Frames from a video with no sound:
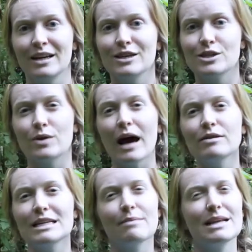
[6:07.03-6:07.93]
So now
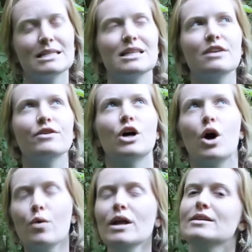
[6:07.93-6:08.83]
take a minute to think of your
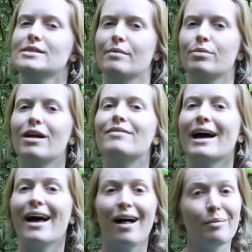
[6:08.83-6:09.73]
own example of a
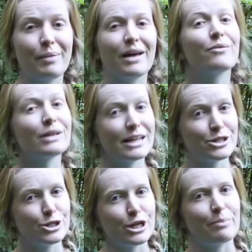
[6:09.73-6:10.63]
helping
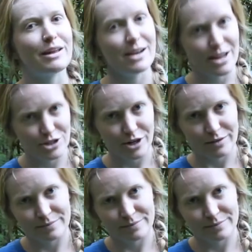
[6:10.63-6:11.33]
relationship in nature.